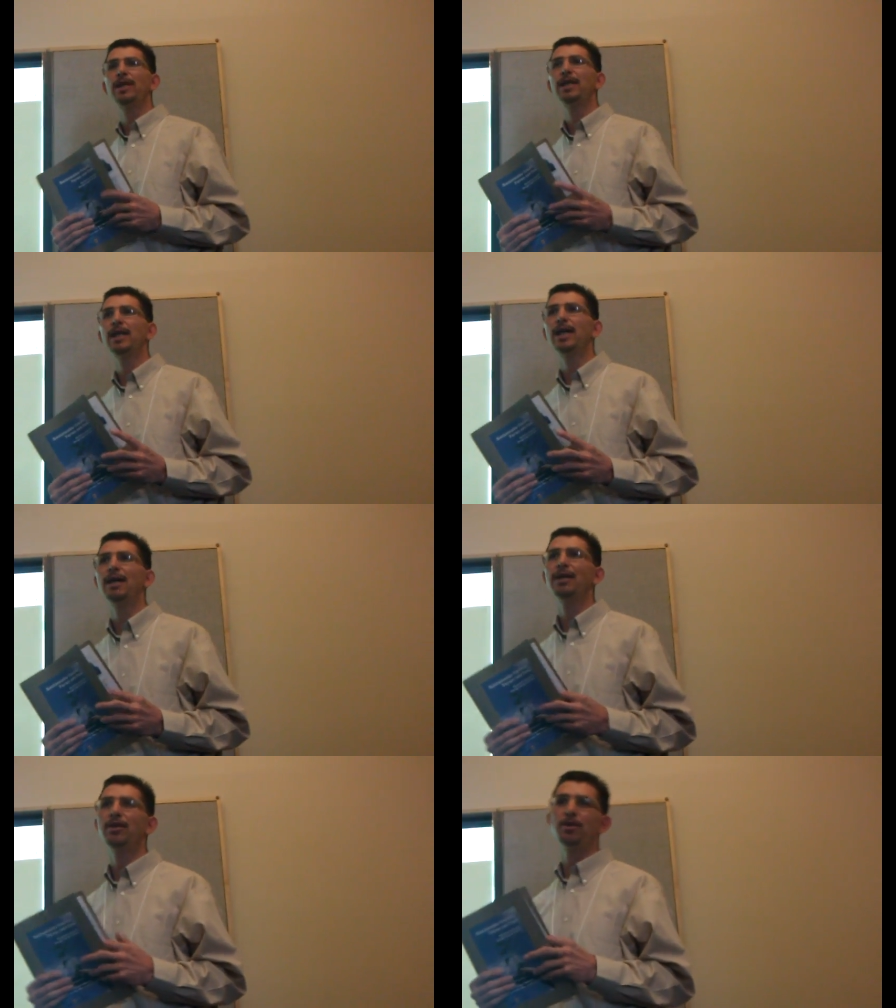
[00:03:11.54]
We,
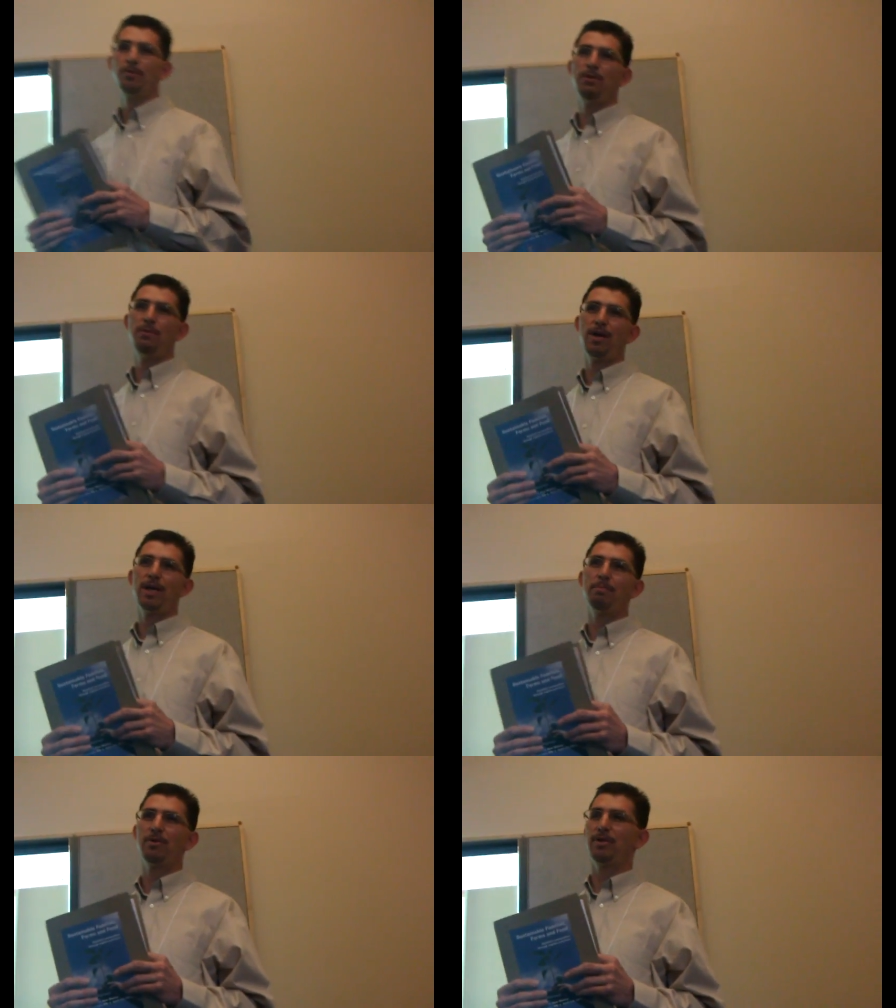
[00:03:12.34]
uh, you know, we want
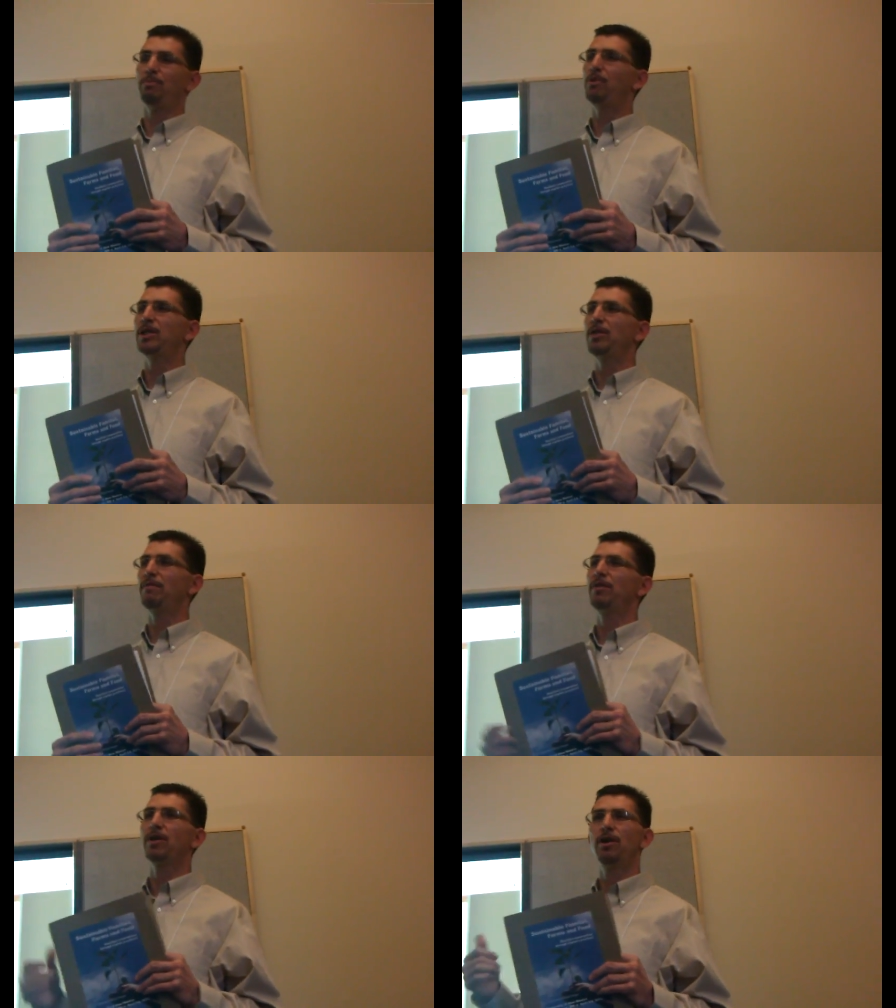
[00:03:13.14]
to pre
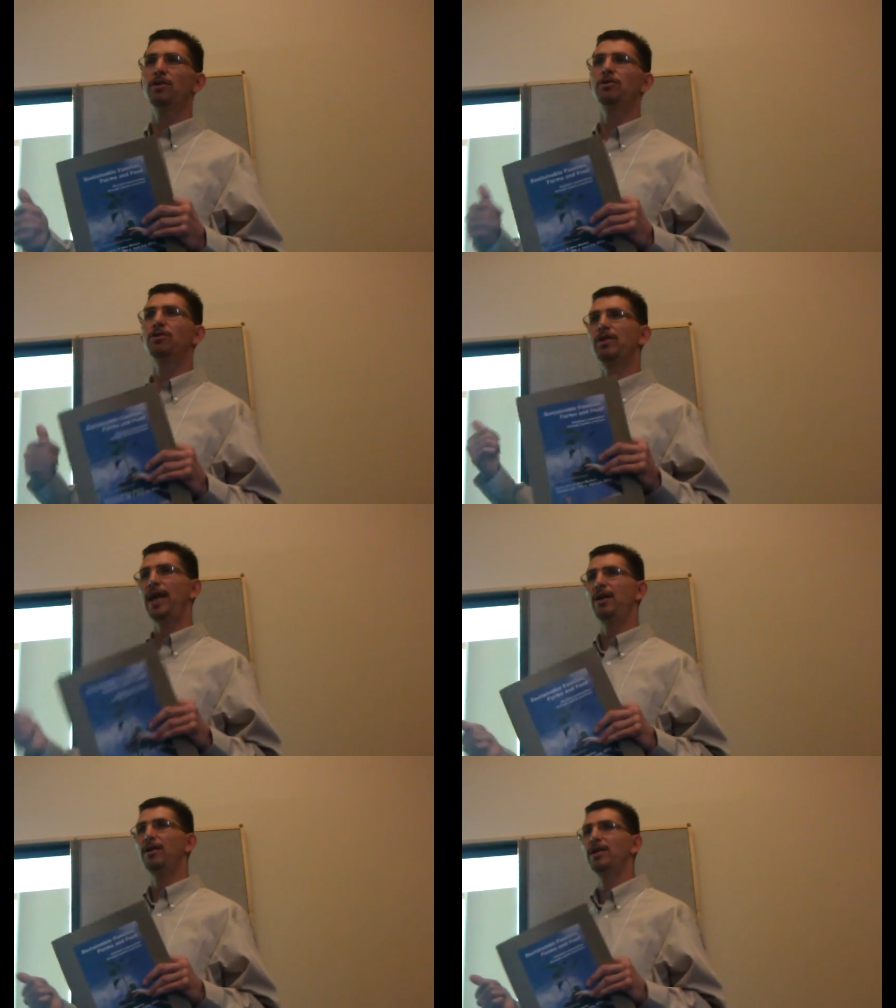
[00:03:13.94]
preserve the culture, the
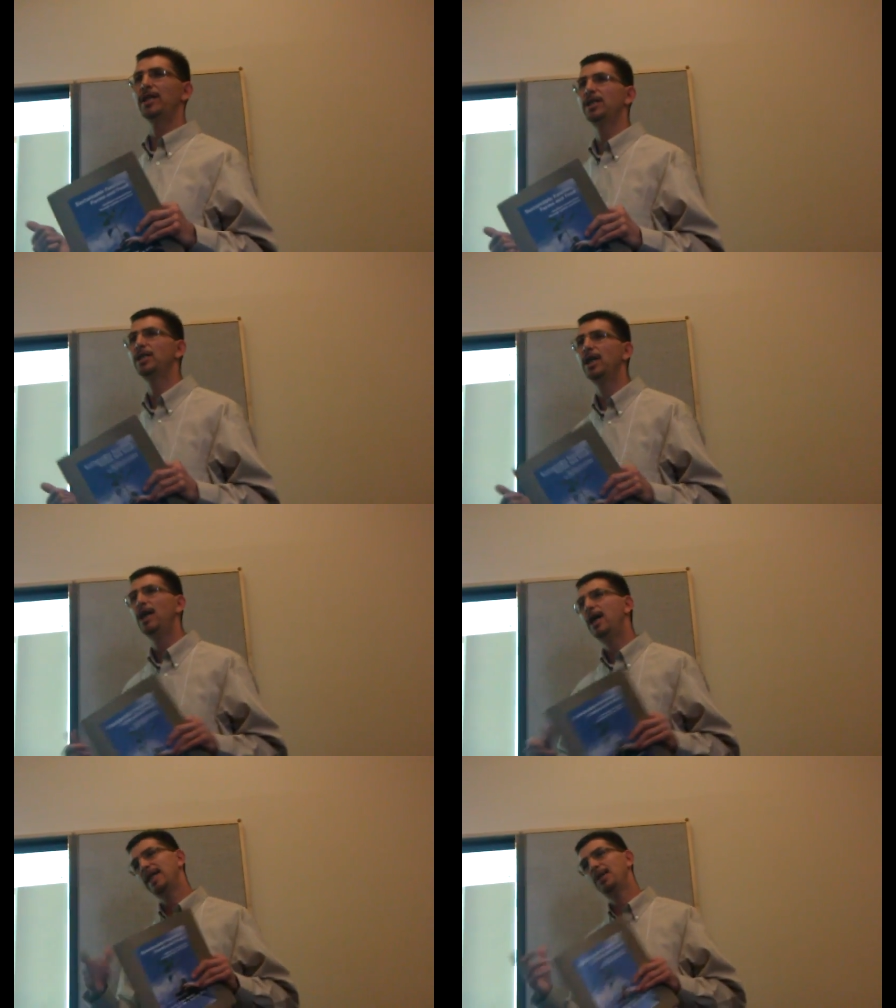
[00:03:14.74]
heritage.
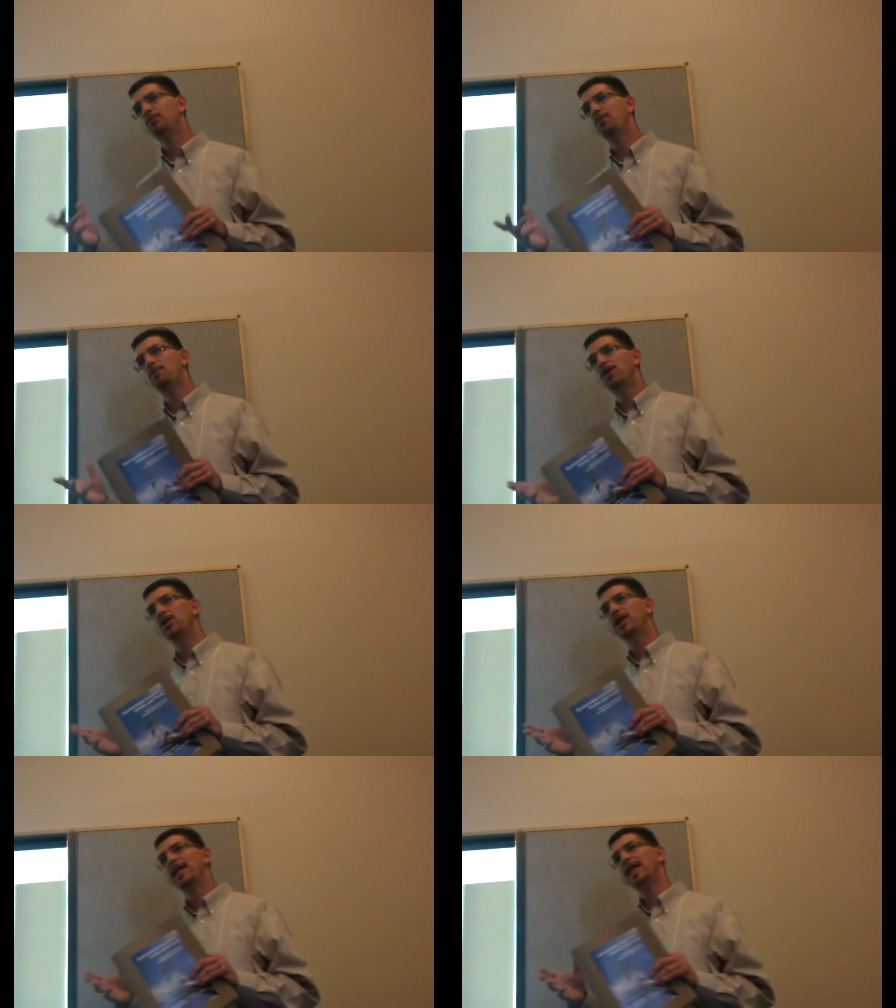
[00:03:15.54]
I think what we're
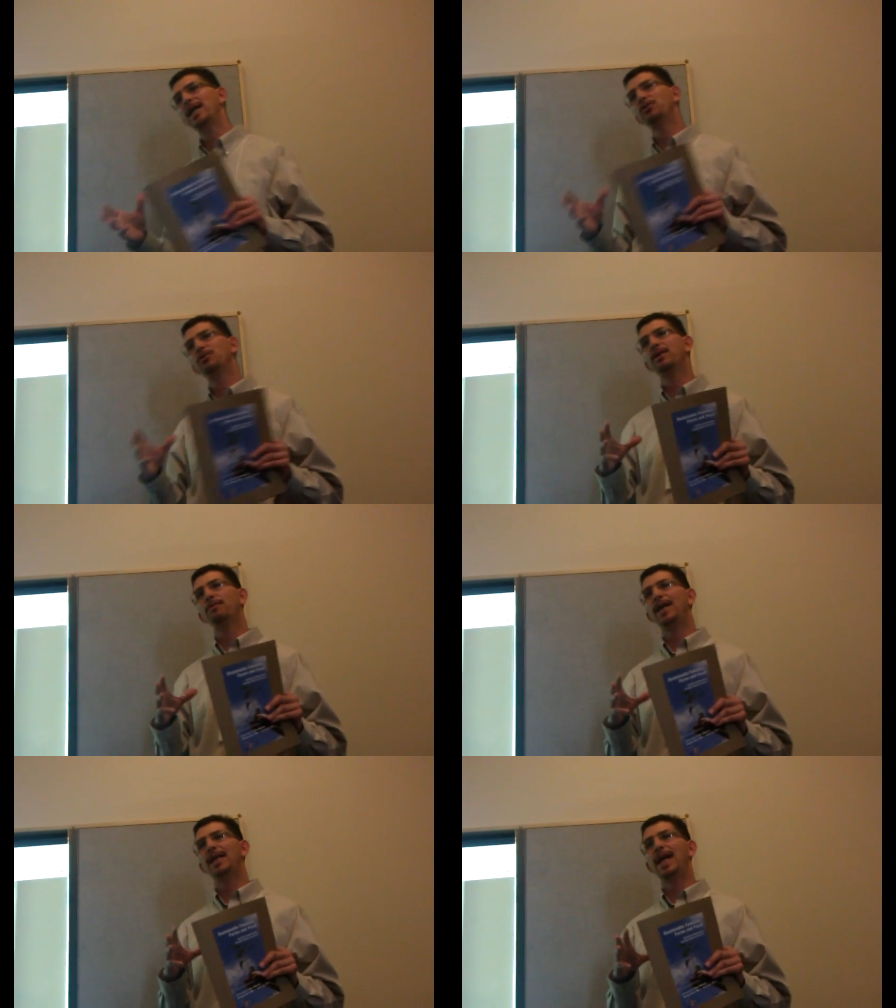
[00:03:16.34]
looking at doing
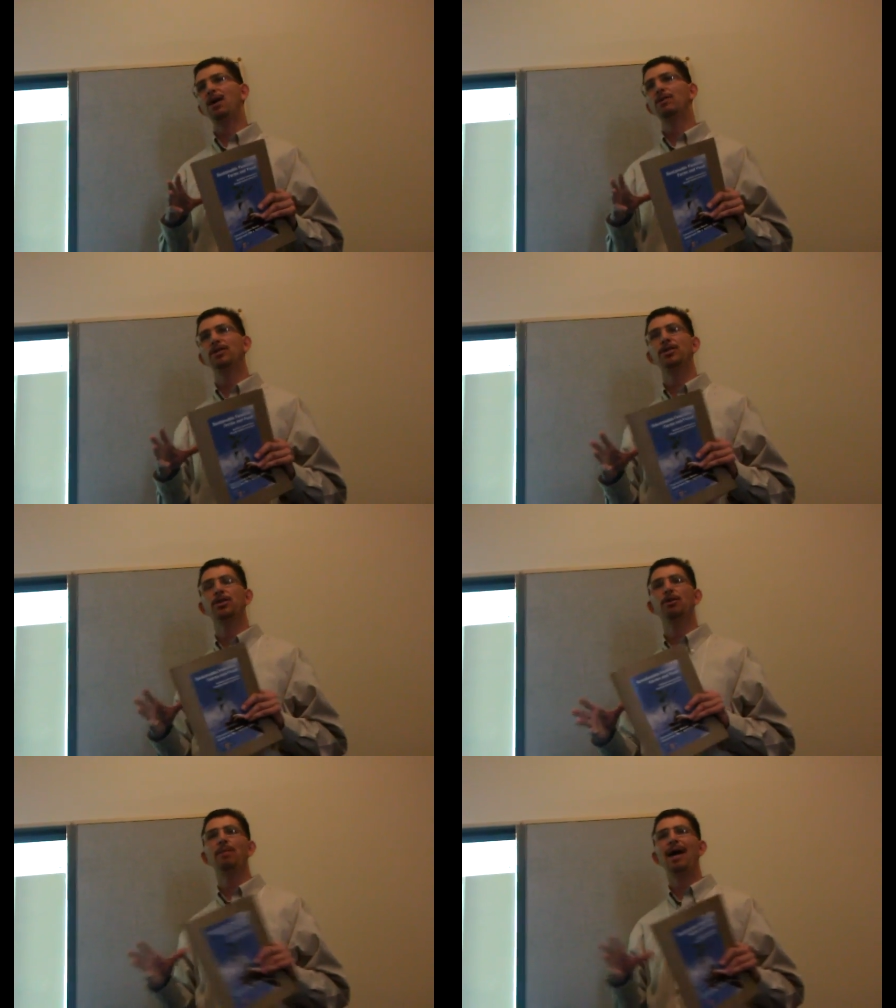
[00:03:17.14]
right now is to
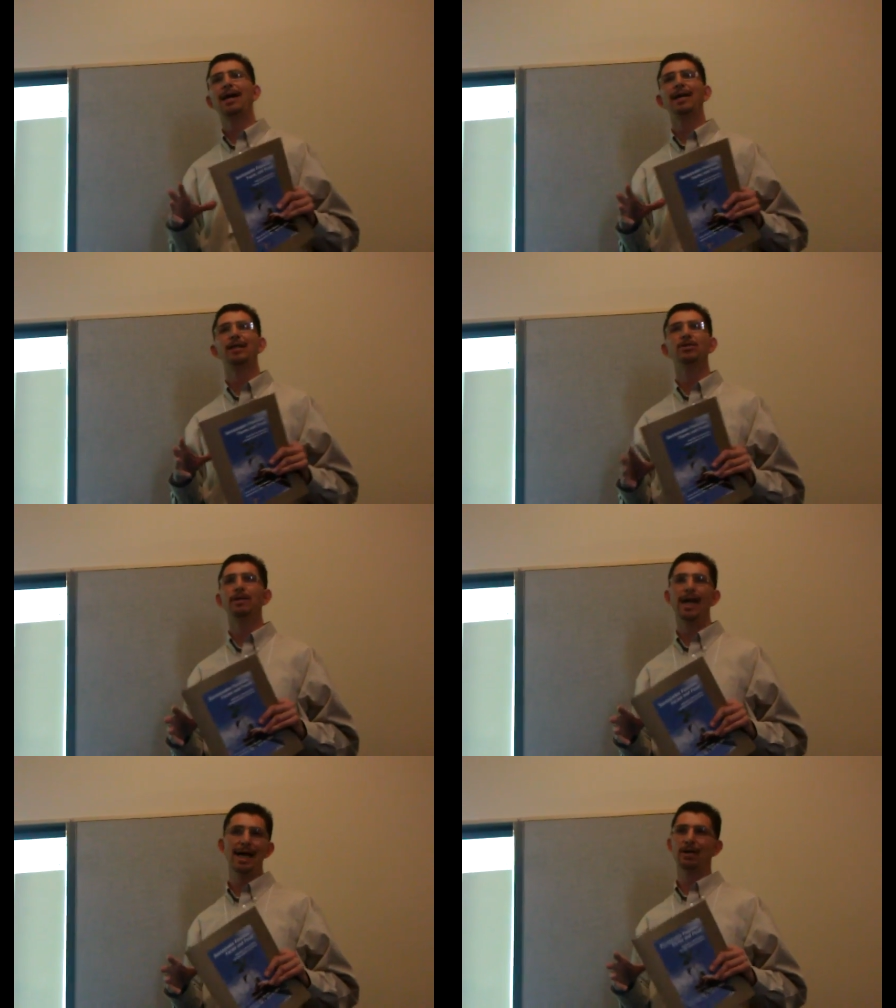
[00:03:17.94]
go back into
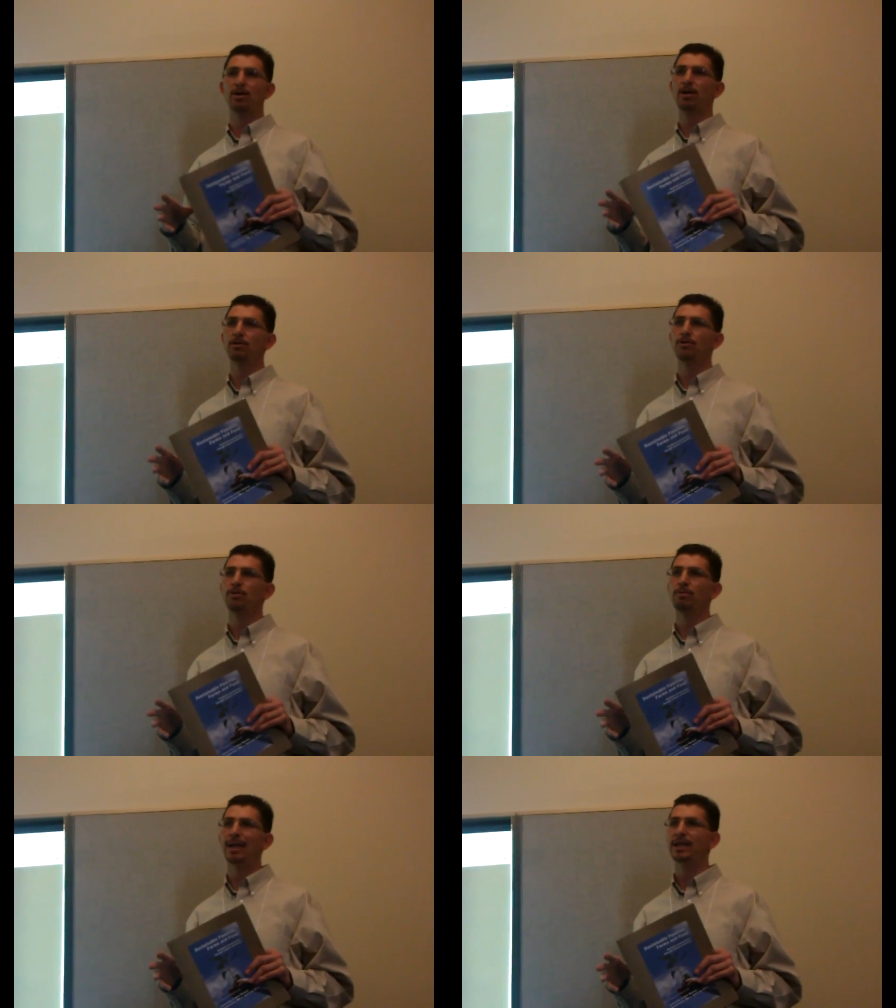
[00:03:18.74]
an
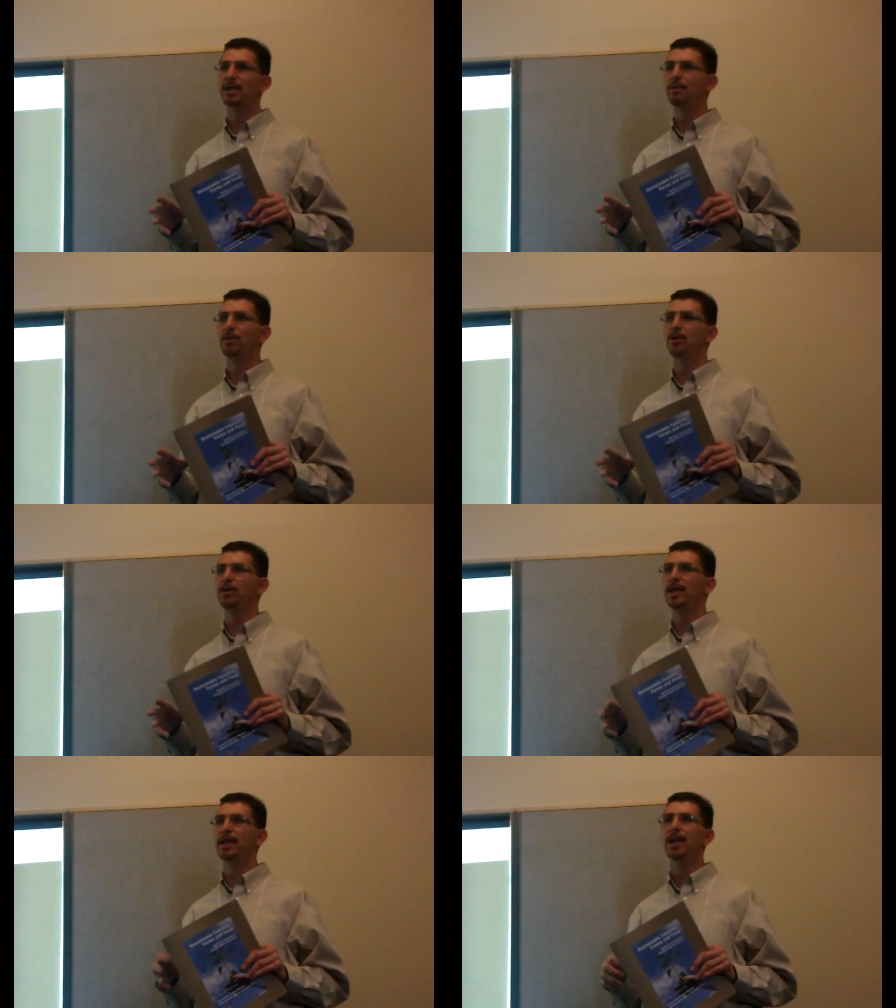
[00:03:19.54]
agricultural-based
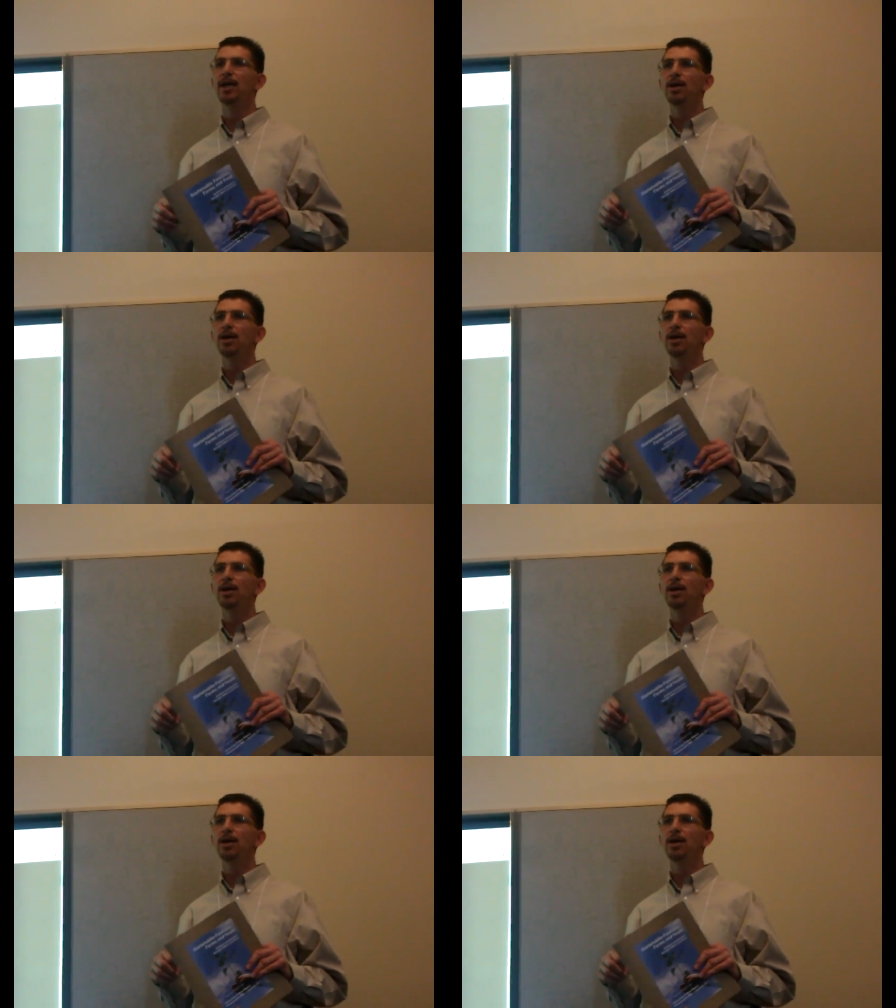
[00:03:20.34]
community.